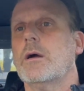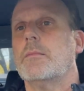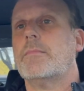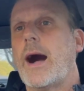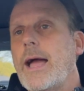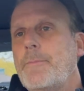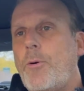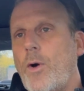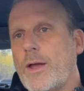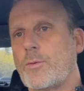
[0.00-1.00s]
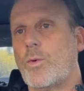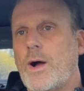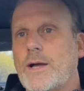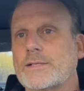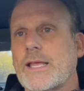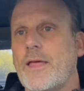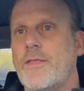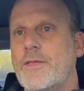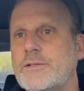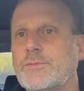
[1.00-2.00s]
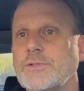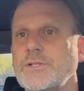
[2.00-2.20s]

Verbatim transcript: My point was this was